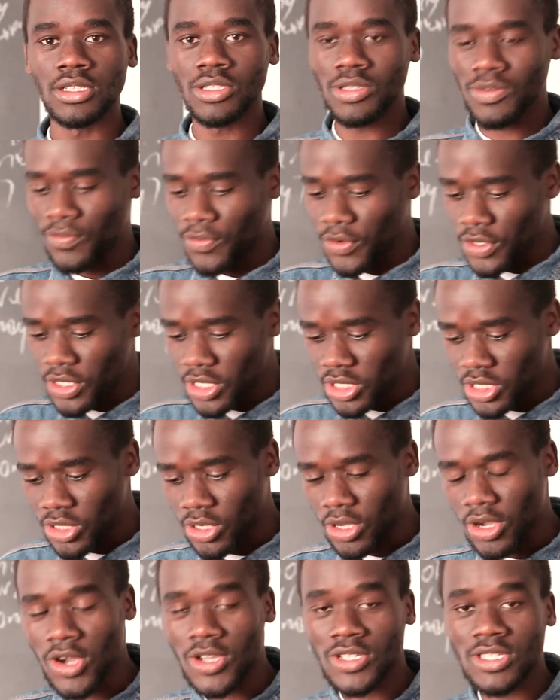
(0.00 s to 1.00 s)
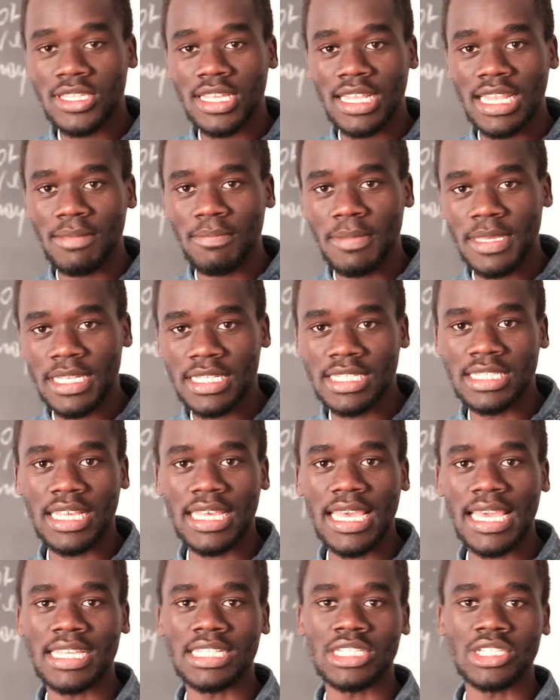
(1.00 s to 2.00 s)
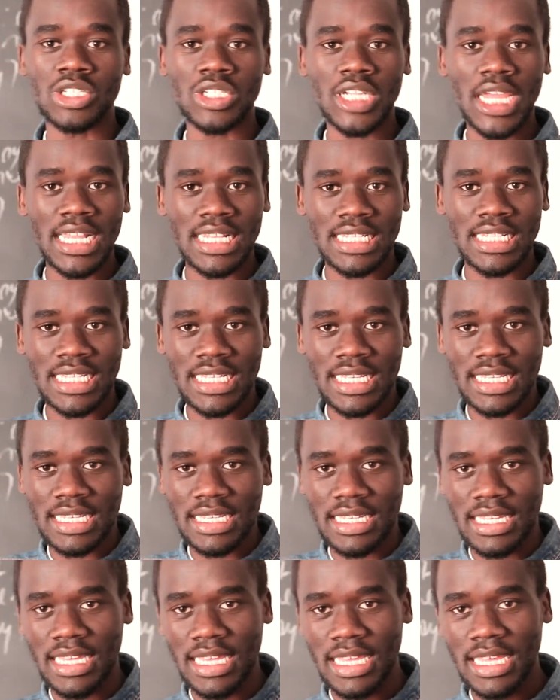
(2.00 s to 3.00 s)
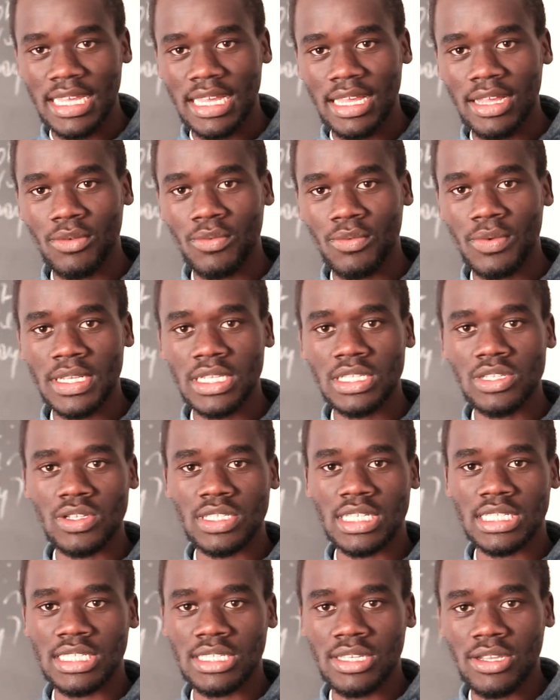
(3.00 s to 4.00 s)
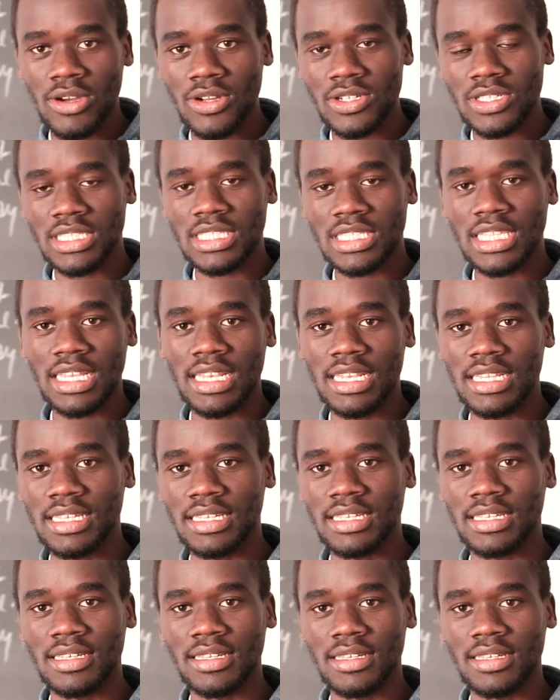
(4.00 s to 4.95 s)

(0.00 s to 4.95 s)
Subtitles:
for you to constantly be extracting resources constantly,